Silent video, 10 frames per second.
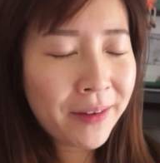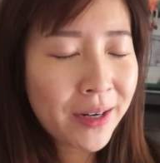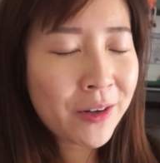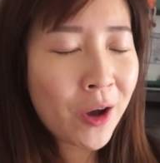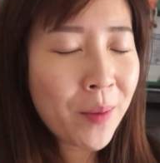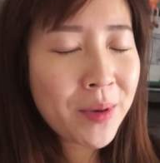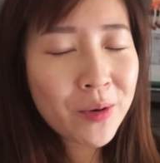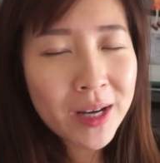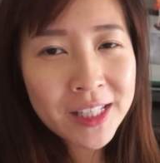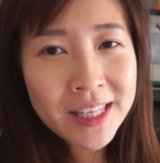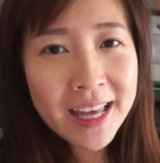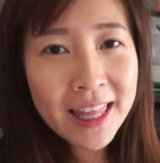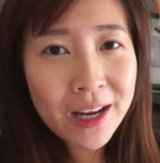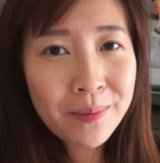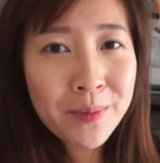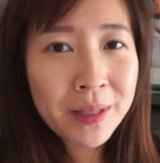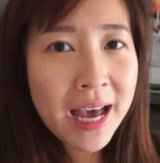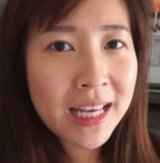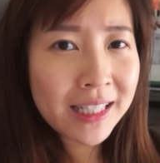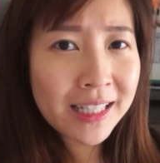a very common question that a lot of people
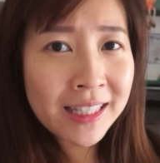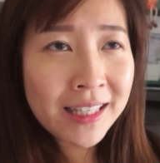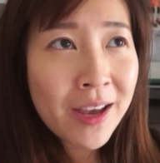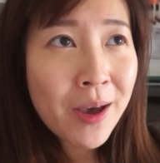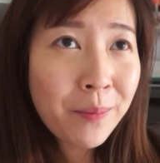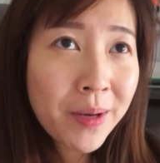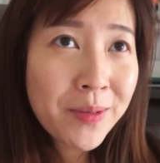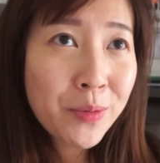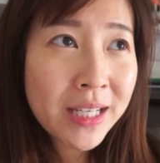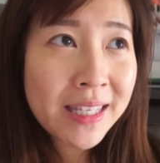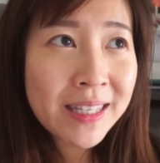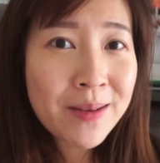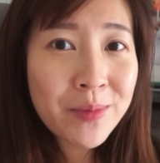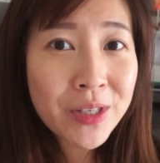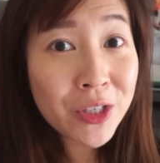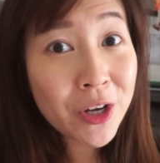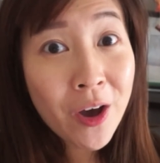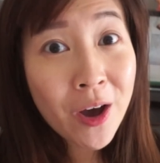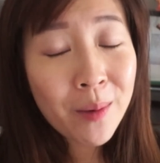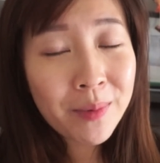ask is, Bubz, what is Tim's
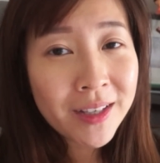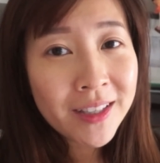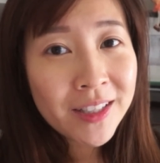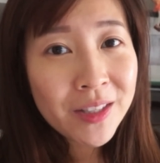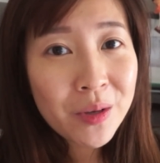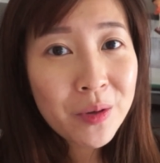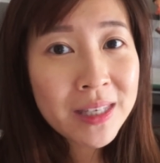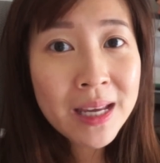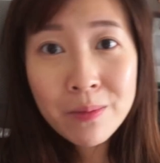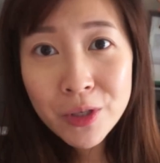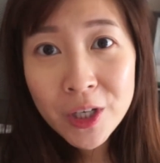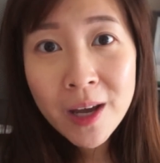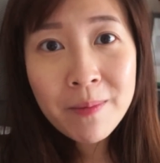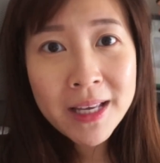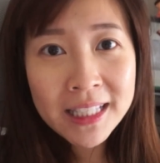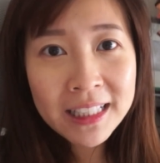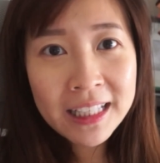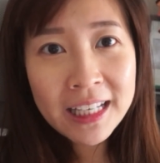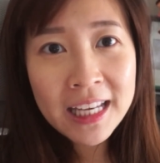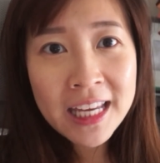job? So Tim's job
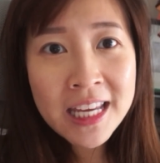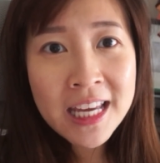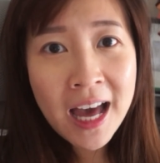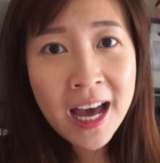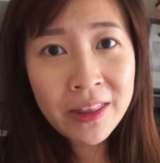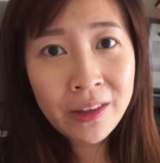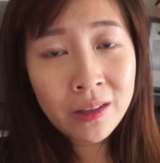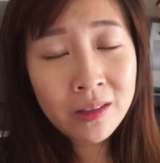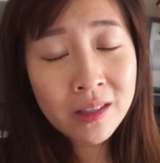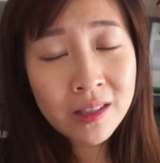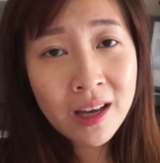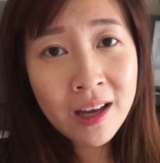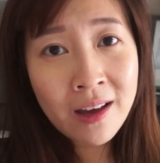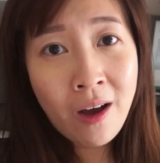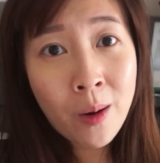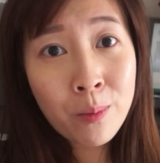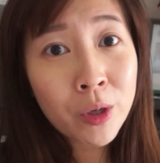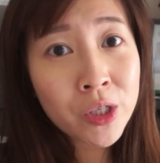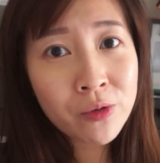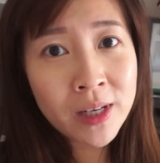basically, he handles uh, our
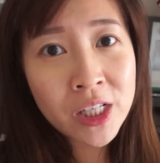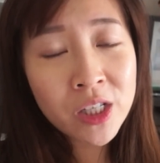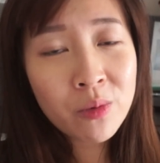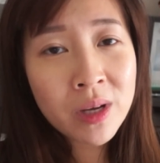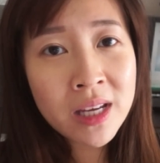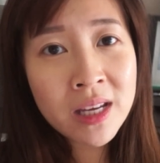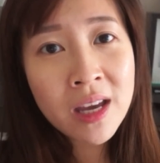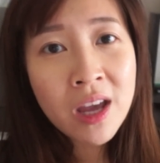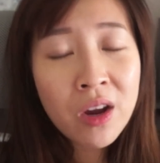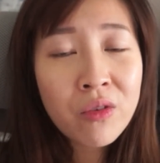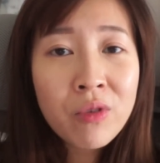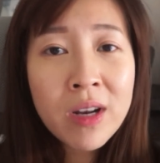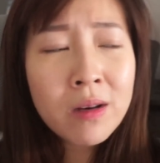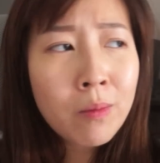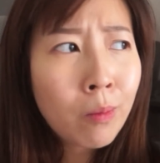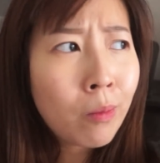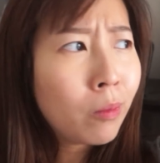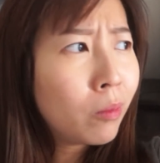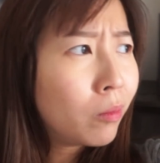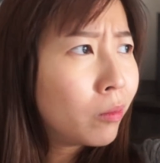brush range. We run,
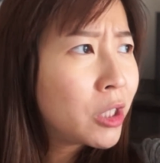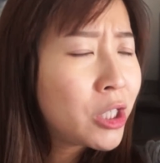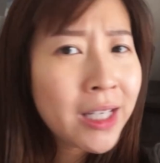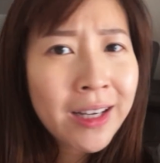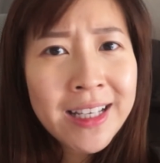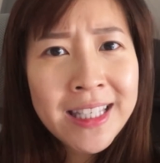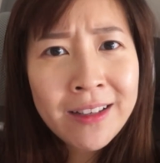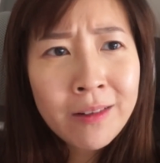She you guys